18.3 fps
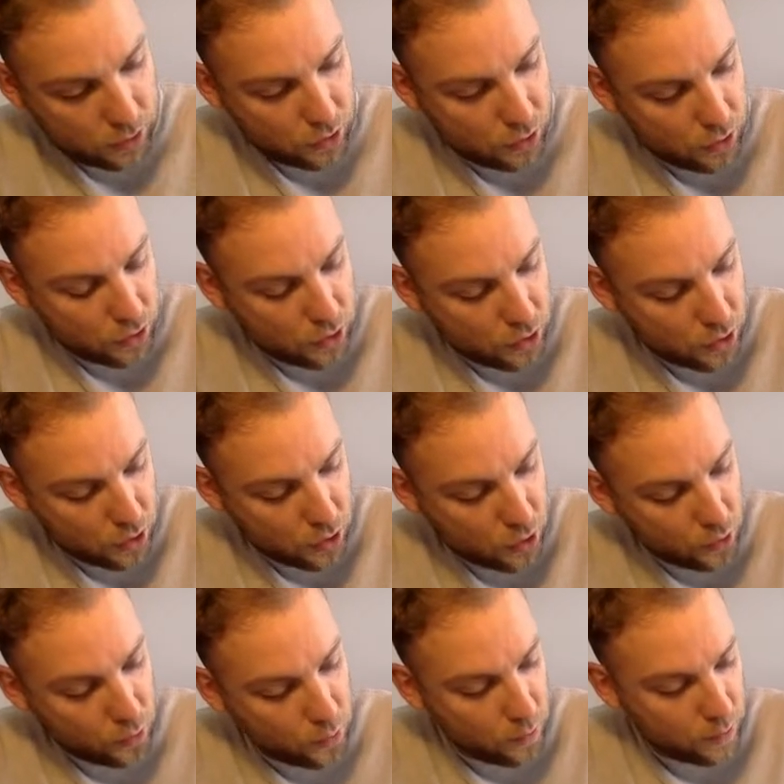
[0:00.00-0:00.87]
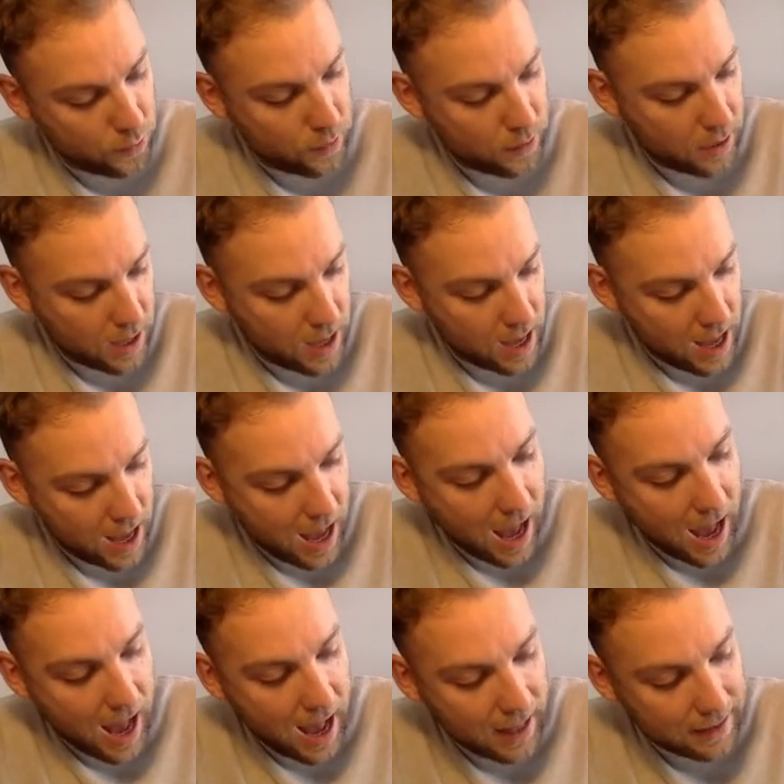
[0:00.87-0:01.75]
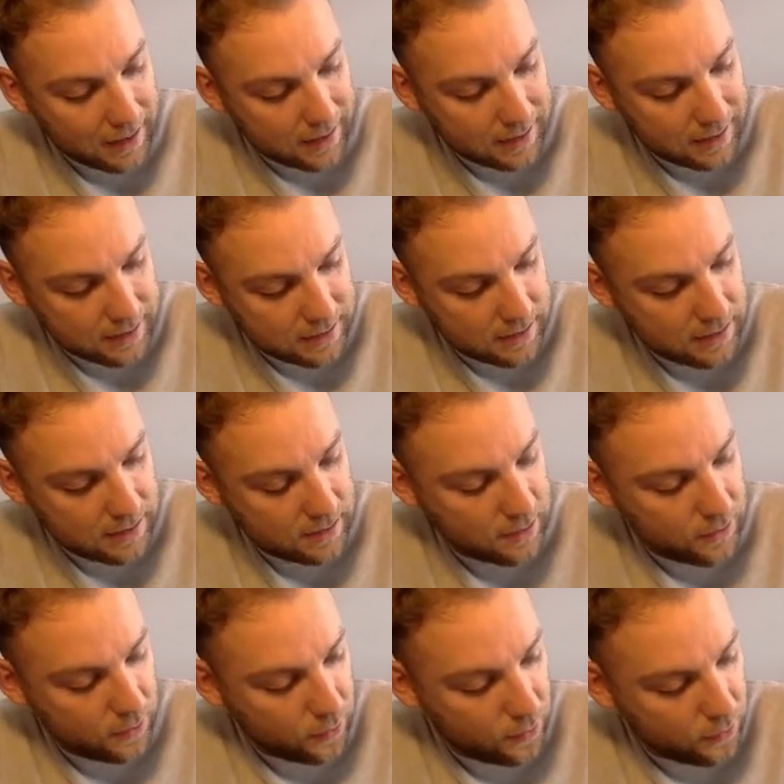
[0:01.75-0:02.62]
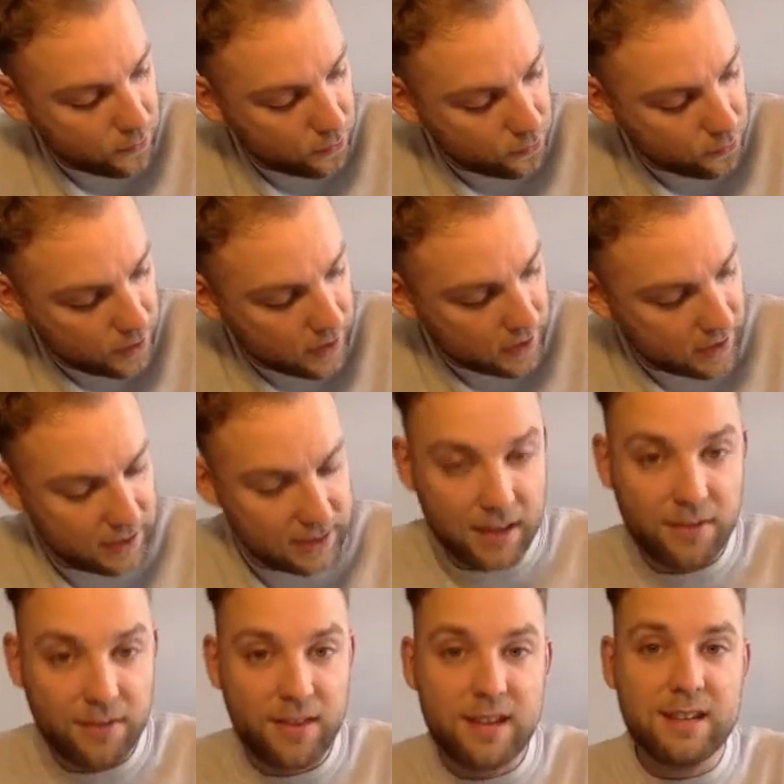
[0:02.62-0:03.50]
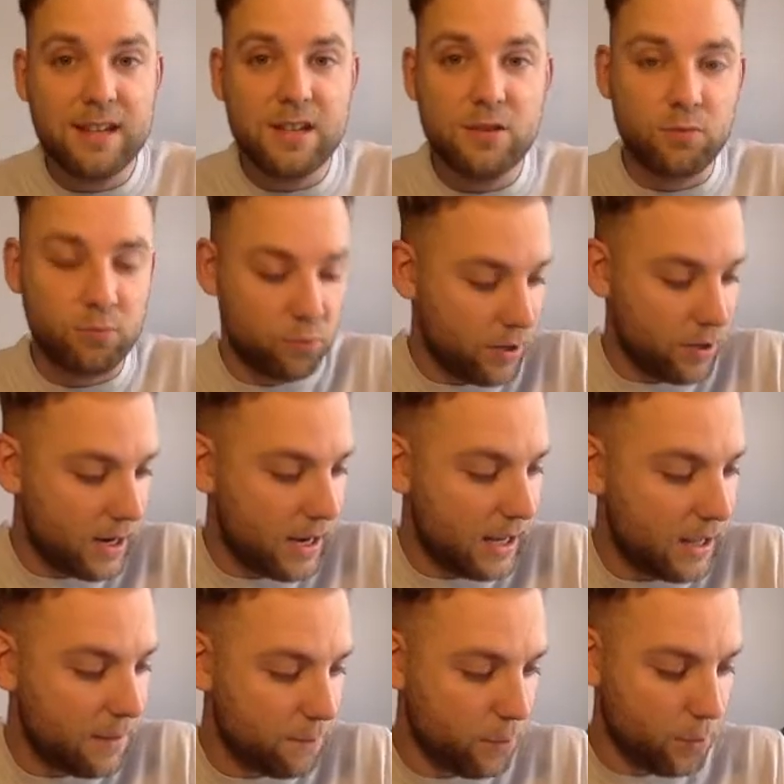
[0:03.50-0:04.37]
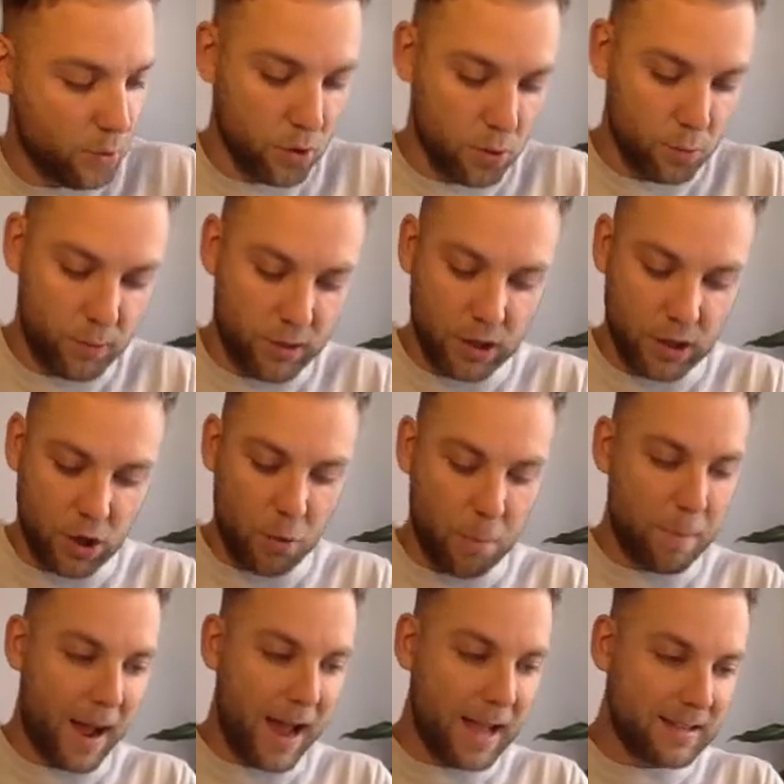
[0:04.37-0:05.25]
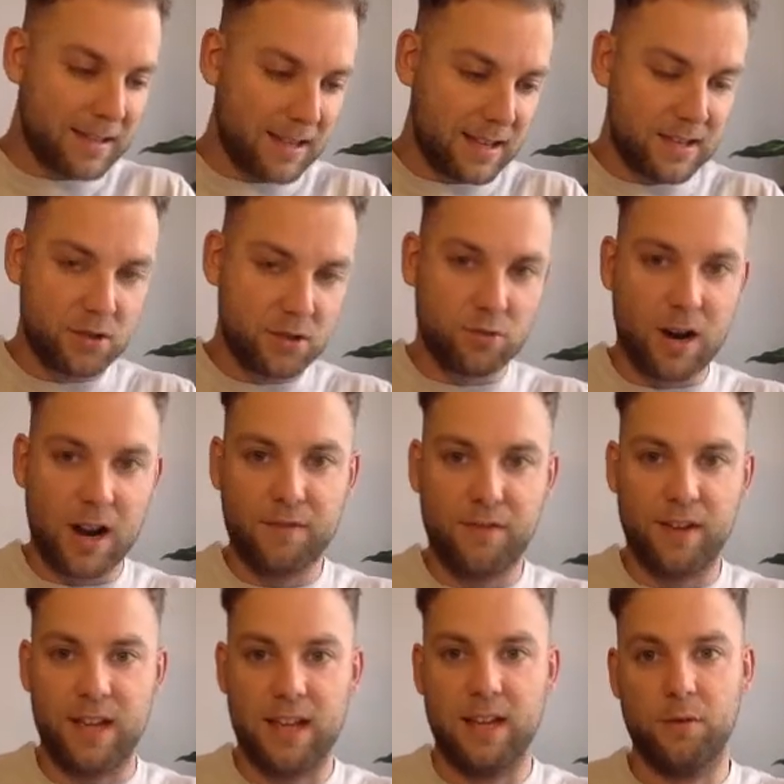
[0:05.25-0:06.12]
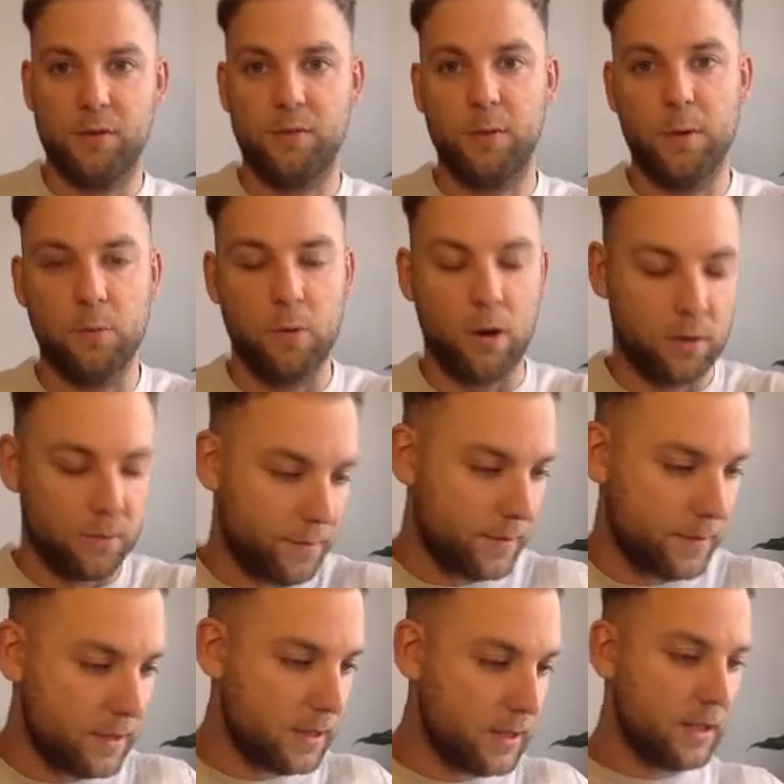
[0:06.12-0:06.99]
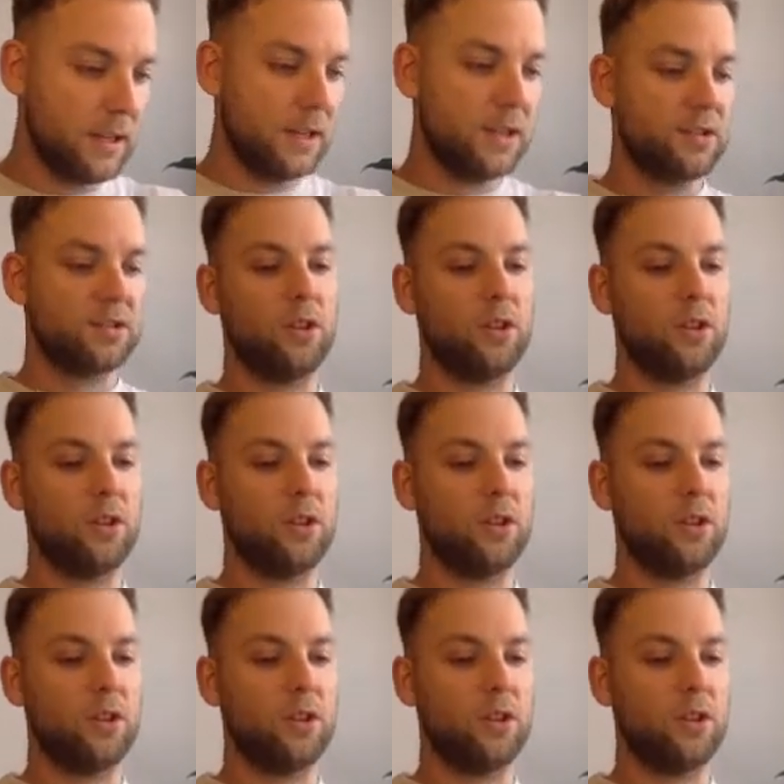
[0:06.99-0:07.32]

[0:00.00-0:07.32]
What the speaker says: 2 and 3. Now this is really important. We can go back to this graph here if we want. So